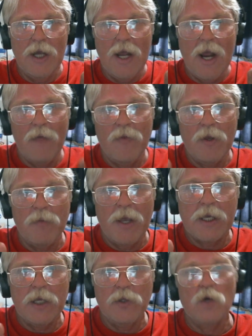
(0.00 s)
and then
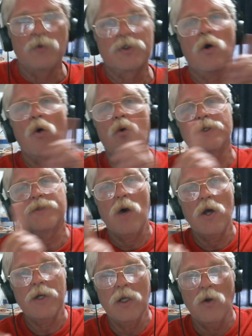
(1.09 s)
making those
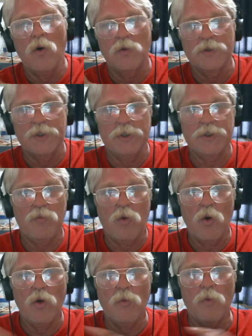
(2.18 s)
corresponding holes in the
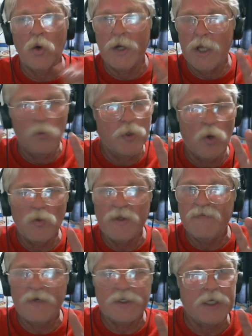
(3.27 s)
spoil board, it would only
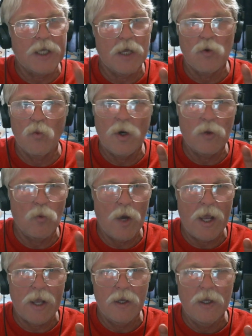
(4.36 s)
fit together one
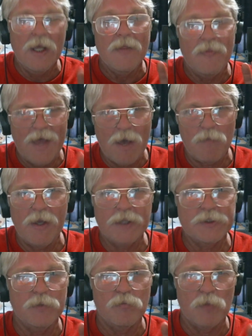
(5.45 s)
way. That
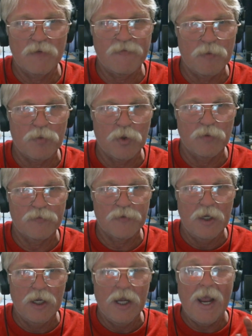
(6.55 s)
makes it Murphy-proof.
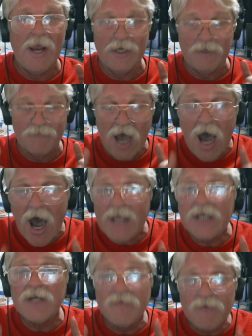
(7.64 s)
And if I
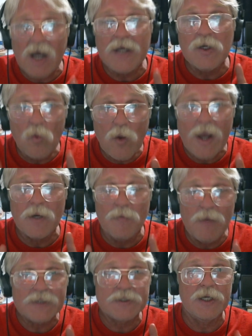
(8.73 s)
can find a way to
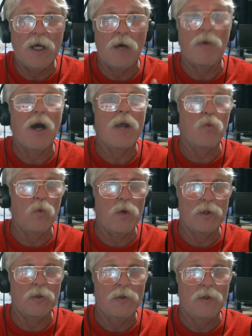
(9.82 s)
mess it up, I will.